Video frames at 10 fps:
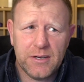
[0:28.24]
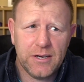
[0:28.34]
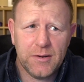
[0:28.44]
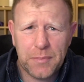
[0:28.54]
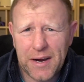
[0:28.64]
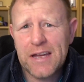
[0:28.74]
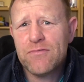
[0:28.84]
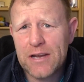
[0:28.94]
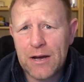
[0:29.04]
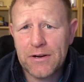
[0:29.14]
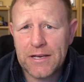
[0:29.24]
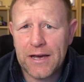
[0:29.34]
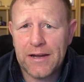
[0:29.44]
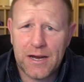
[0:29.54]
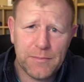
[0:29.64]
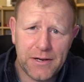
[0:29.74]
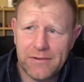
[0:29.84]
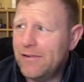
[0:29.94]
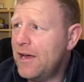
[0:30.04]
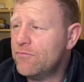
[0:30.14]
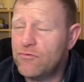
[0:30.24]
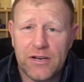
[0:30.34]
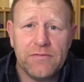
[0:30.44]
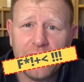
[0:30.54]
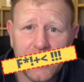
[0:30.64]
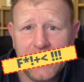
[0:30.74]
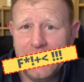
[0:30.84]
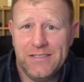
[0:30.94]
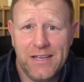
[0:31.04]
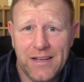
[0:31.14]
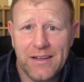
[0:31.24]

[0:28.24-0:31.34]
And by every now and again, I mean every day.